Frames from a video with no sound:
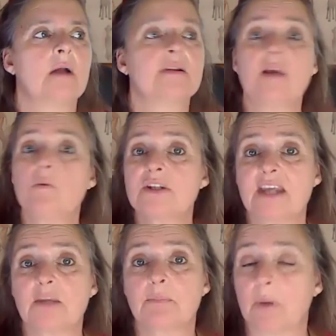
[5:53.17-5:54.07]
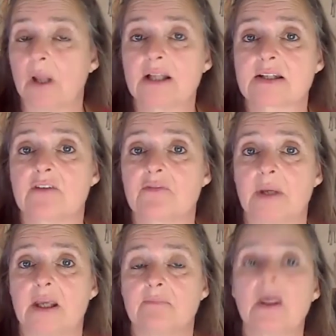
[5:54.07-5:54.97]
They would take blood of
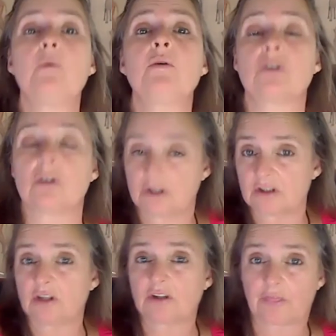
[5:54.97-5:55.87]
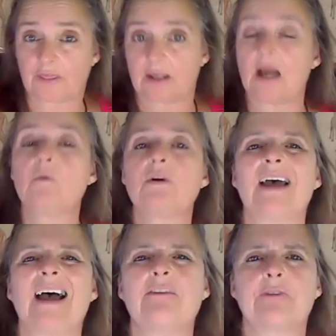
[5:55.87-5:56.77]
me. I would, the other thing, I would
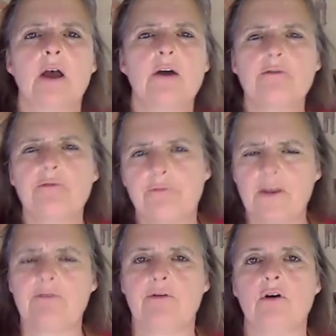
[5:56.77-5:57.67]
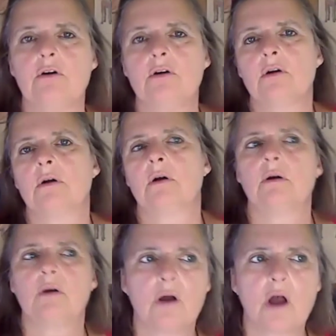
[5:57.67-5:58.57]
have fever,
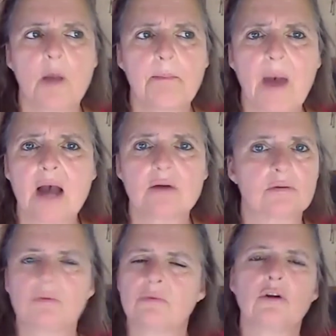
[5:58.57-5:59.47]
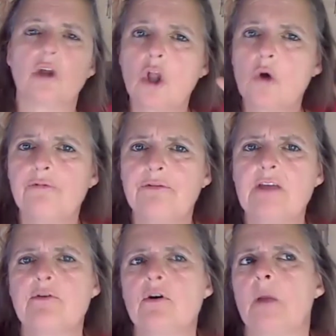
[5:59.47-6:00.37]
about a low
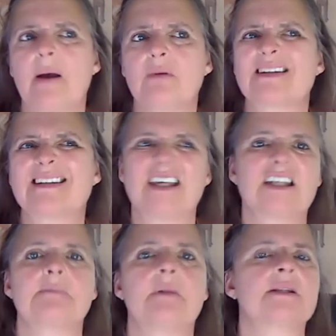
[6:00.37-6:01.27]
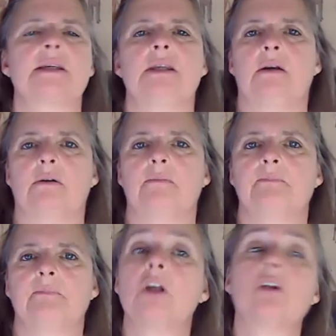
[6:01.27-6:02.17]
fever, about 6 months a year.
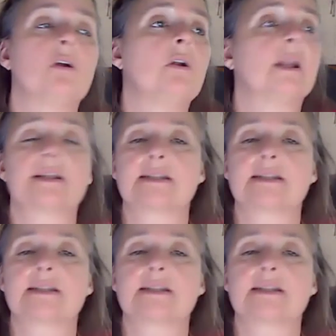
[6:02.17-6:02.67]
Not all at the